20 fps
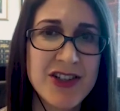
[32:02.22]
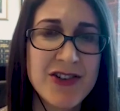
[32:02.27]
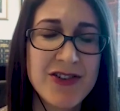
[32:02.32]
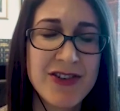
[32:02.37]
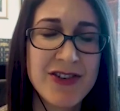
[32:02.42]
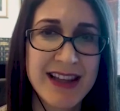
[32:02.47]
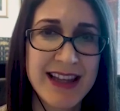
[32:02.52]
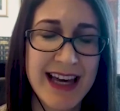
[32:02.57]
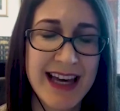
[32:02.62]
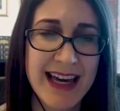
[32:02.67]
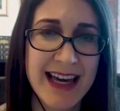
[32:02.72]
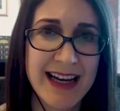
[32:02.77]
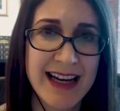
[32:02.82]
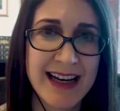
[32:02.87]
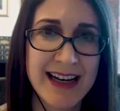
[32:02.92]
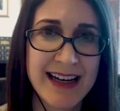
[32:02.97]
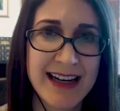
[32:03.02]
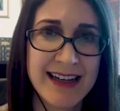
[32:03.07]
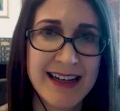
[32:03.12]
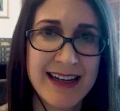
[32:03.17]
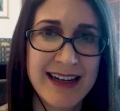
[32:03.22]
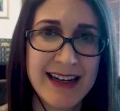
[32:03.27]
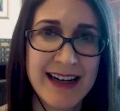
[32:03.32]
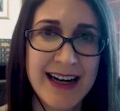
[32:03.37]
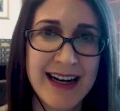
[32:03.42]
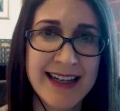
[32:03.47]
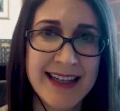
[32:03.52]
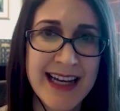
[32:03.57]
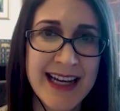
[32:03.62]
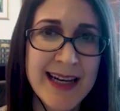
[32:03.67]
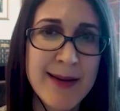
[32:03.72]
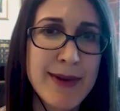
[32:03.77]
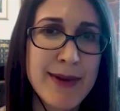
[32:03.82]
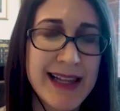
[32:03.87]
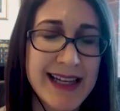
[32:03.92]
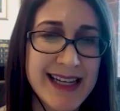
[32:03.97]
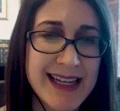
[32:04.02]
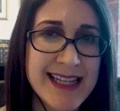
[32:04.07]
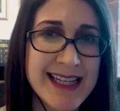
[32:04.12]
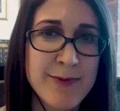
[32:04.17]
do you think an
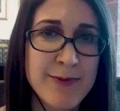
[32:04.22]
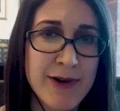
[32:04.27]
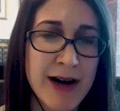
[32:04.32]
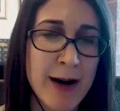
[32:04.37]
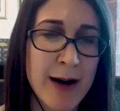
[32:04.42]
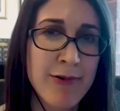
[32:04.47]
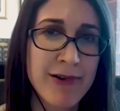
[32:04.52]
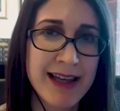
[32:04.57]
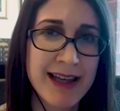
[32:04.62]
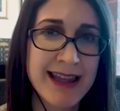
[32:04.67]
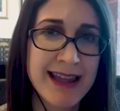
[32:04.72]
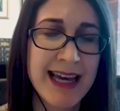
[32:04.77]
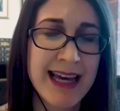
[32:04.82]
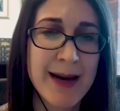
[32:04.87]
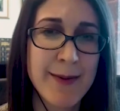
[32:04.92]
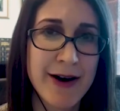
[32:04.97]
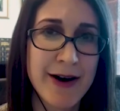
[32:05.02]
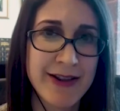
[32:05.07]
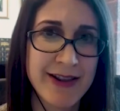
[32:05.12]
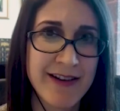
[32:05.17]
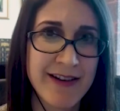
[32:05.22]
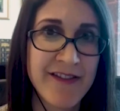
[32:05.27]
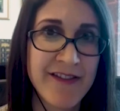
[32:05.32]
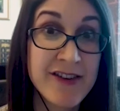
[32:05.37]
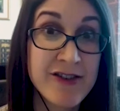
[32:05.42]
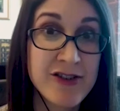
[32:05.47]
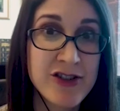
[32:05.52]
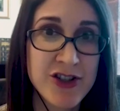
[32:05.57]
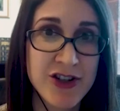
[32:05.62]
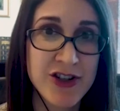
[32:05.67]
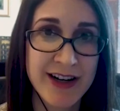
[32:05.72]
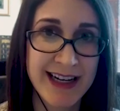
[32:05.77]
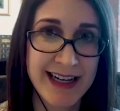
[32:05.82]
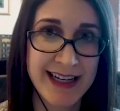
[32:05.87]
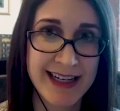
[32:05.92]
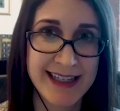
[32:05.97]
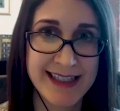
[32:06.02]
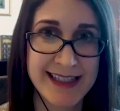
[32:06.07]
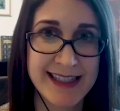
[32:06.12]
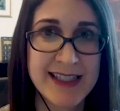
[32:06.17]
inability to properly think about the future
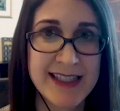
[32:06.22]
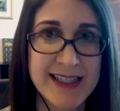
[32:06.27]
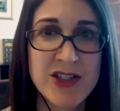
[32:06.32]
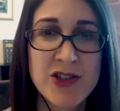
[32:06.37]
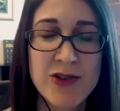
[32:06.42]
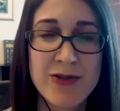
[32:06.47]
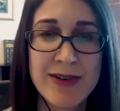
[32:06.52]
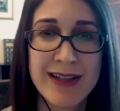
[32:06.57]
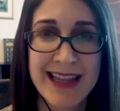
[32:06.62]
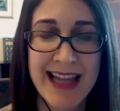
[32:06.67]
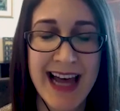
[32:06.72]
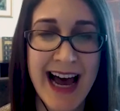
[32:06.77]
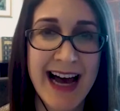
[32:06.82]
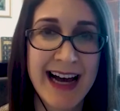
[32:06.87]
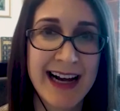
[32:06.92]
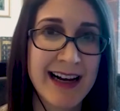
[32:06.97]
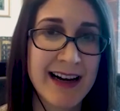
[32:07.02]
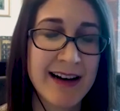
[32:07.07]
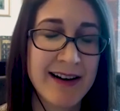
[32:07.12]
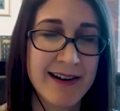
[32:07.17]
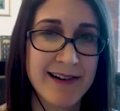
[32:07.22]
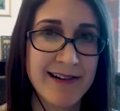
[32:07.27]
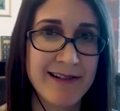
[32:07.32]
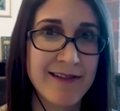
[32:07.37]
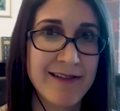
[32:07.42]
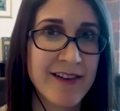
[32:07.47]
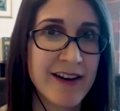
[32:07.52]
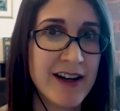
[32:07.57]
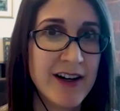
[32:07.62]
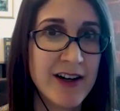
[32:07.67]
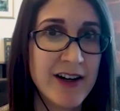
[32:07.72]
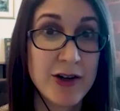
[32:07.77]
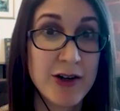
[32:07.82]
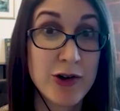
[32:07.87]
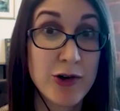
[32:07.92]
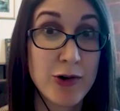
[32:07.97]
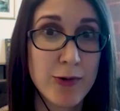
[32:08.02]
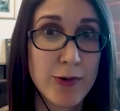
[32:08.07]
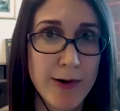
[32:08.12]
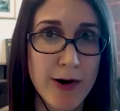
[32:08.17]
is to a lack of
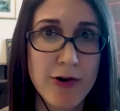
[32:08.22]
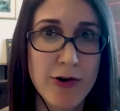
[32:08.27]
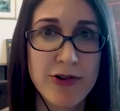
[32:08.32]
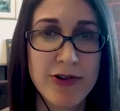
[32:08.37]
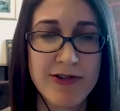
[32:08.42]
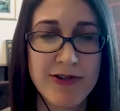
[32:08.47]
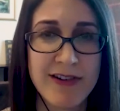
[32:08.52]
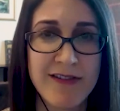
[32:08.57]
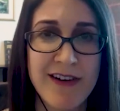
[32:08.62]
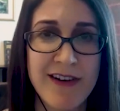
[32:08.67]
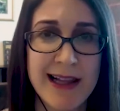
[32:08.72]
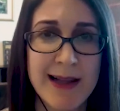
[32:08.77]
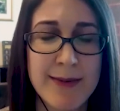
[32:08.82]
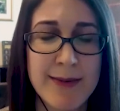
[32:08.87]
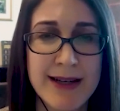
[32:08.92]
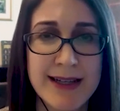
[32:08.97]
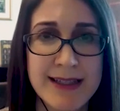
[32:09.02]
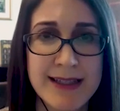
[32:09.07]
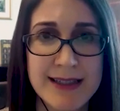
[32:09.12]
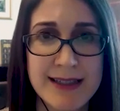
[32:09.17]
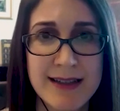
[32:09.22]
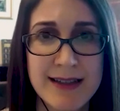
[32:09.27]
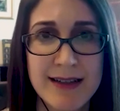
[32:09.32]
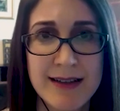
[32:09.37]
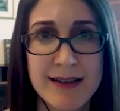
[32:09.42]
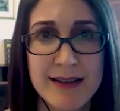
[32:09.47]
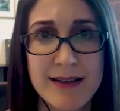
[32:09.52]
growth or development?